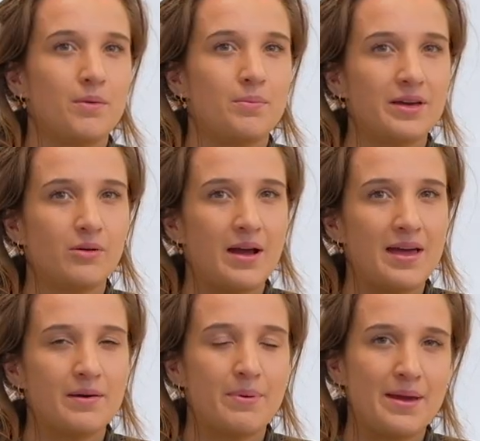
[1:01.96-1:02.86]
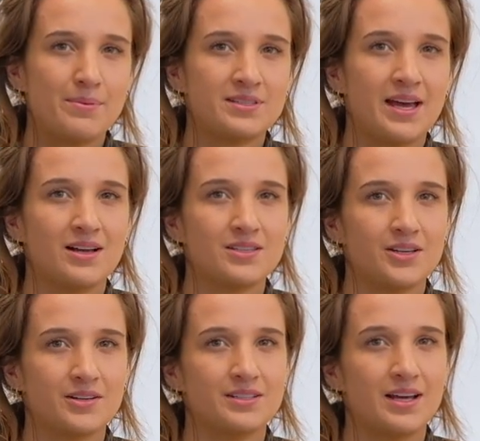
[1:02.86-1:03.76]
Be aware that paper towels
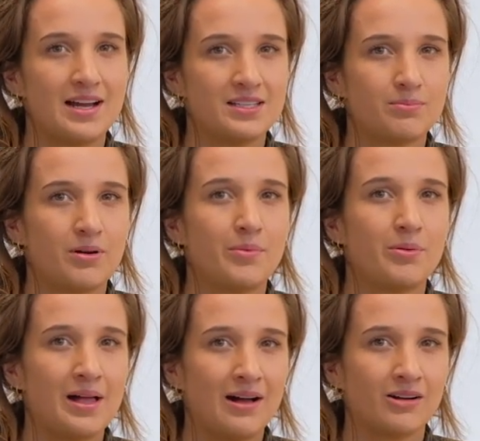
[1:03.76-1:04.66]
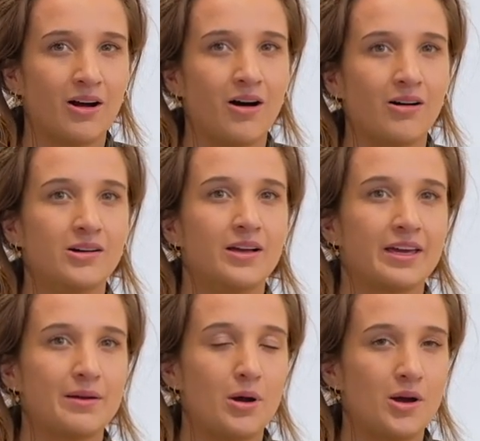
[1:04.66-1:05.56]
soaked in isopropyl alcohol
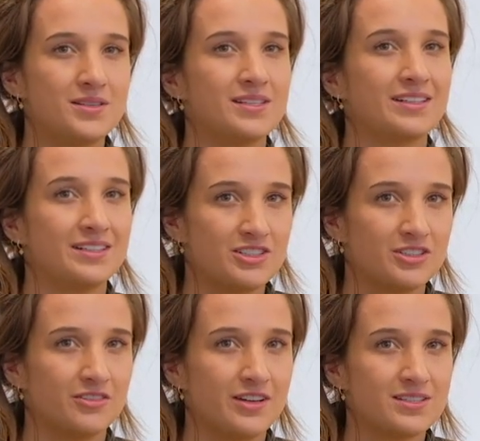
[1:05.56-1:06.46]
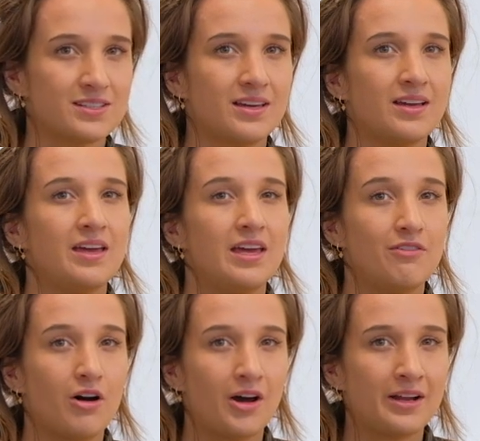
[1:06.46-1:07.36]
can pose an ignition risk. If
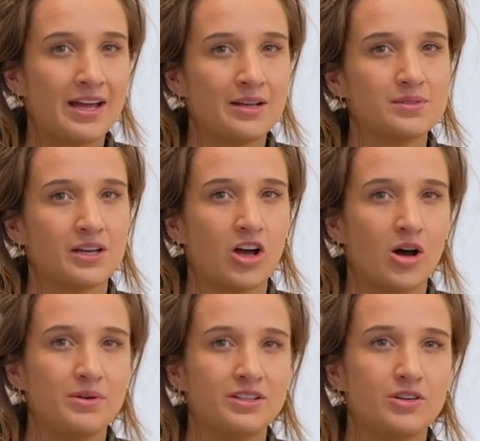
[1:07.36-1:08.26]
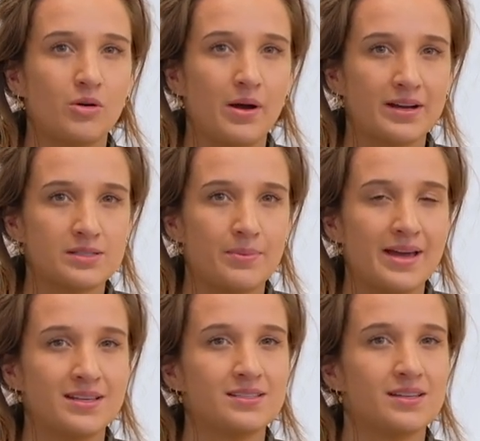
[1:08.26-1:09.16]
hot items are common in your
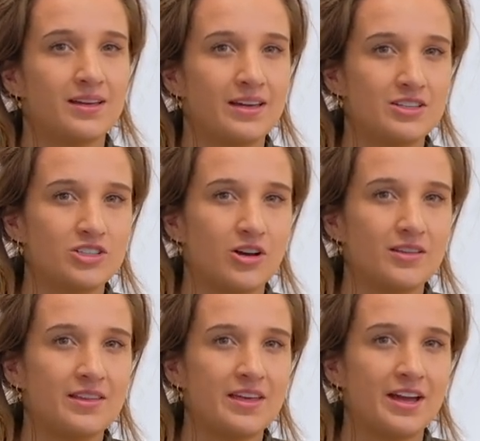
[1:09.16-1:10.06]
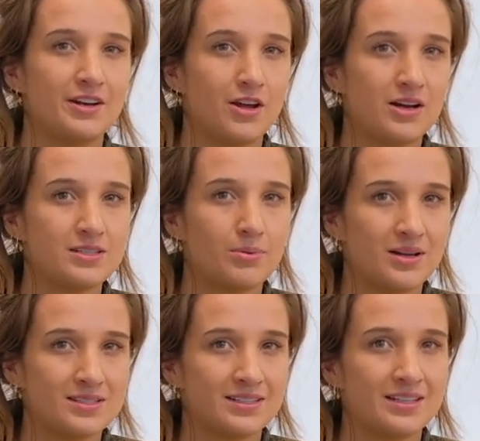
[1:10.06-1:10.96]
workspace, ensure that they are not
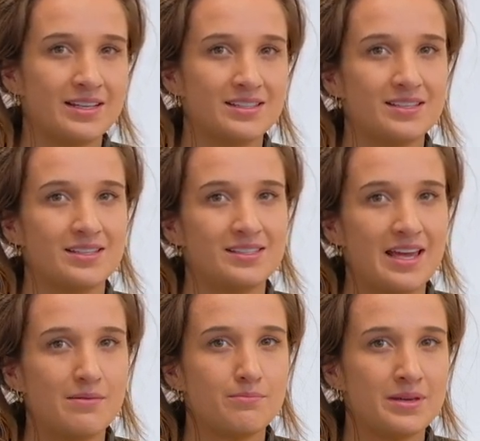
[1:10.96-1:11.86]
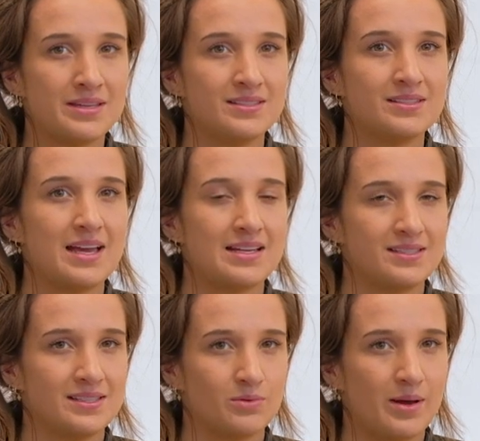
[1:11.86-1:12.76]
deposited into the same bins as
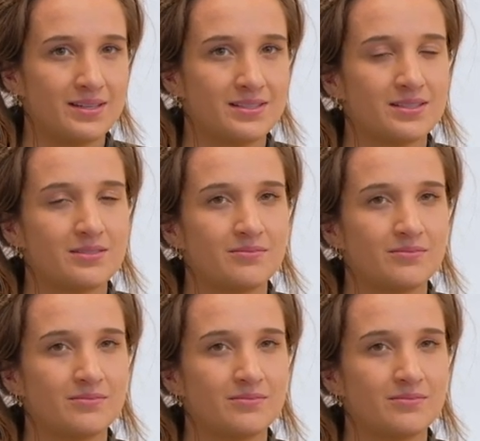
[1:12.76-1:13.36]
this waste.